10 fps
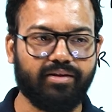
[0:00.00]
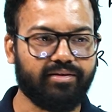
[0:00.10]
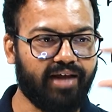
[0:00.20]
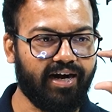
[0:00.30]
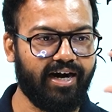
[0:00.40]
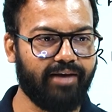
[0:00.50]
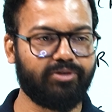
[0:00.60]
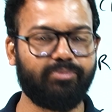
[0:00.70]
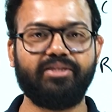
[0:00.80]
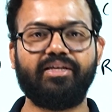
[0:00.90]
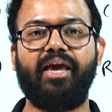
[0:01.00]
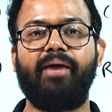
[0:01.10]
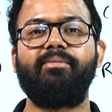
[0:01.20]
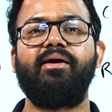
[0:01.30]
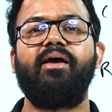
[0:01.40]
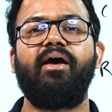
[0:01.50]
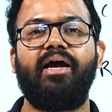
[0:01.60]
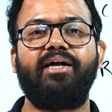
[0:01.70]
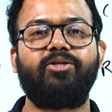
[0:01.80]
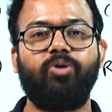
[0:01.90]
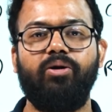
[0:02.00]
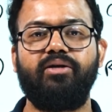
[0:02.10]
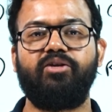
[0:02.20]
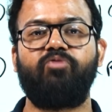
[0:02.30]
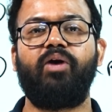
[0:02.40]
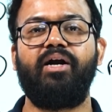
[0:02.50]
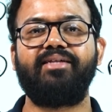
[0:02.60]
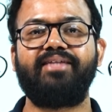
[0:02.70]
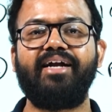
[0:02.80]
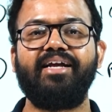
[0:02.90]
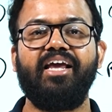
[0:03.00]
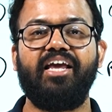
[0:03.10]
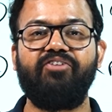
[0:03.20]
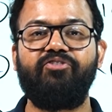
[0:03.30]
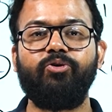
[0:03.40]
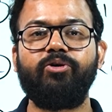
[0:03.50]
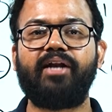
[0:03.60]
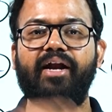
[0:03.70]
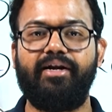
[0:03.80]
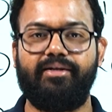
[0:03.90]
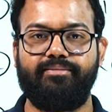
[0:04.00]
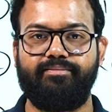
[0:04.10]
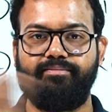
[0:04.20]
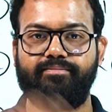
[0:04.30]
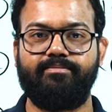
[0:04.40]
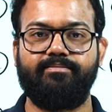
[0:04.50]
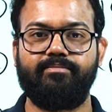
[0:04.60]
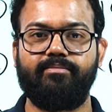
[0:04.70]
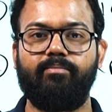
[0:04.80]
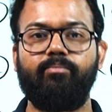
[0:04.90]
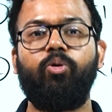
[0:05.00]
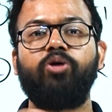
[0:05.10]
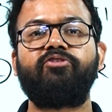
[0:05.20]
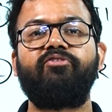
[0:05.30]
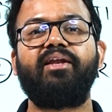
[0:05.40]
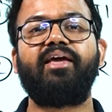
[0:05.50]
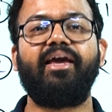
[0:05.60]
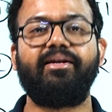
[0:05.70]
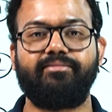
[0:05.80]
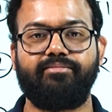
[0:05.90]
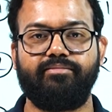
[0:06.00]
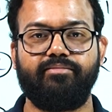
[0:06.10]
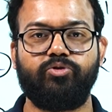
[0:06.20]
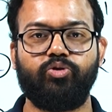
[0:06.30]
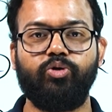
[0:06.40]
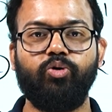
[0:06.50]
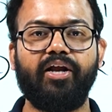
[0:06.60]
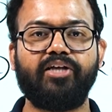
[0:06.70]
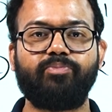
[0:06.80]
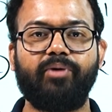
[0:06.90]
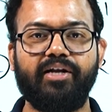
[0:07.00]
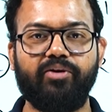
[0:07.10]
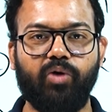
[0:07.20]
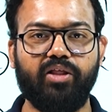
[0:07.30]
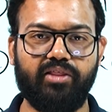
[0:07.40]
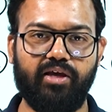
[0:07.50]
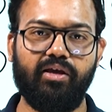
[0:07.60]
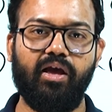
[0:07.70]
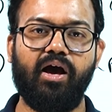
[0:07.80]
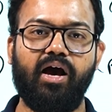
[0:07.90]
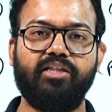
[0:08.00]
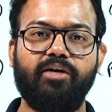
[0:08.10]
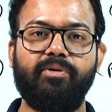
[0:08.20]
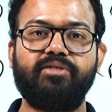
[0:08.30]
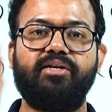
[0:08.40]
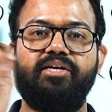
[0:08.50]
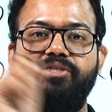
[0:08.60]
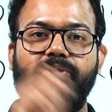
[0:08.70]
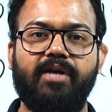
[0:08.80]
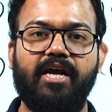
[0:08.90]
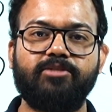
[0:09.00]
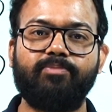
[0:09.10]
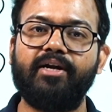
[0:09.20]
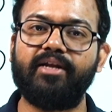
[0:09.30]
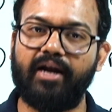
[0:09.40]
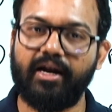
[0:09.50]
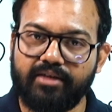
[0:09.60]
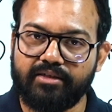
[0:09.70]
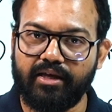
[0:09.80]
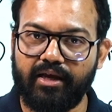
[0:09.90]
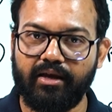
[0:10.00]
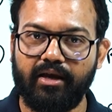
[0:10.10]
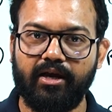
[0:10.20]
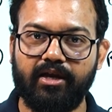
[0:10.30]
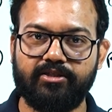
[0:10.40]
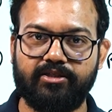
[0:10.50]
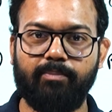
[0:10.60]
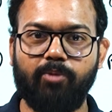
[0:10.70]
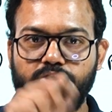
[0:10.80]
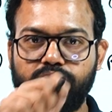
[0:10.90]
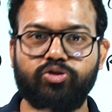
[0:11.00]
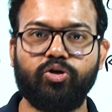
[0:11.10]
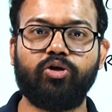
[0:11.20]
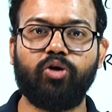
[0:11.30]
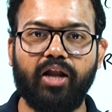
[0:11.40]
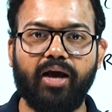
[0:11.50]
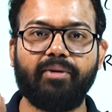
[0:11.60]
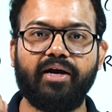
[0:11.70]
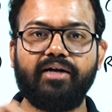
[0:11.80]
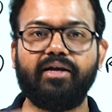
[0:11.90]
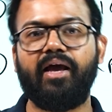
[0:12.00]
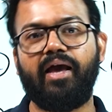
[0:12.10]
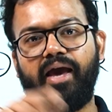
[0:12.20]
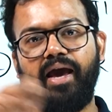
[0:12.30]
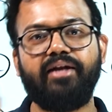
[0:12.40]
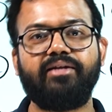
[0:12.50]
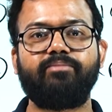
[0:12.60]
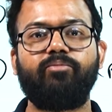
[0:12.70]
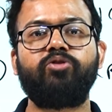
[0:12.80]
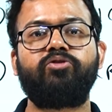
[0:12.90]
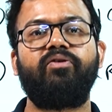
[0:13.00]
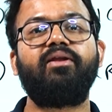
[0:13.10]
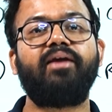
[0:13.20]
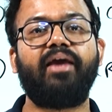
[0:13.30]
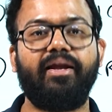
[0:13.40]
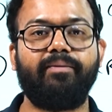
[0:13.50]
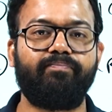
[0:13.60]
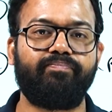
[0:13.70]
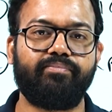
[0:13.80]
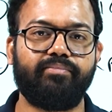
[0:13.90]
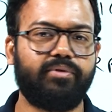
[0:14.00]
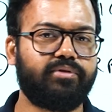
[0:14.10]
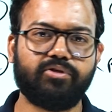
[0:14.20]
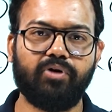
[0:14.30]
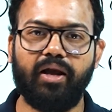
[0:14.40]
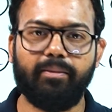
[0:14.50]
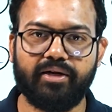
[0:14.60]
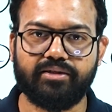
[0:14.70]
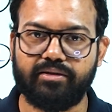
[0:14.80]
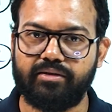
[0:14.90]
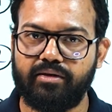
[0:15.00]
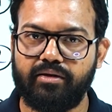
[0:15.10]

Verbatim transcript: Then Adam Smith came and told the world that if you trade, both will gain. So you are expert in one thing, other person is expert in another thing. They both should collaborate and both will gain. This is collaboration.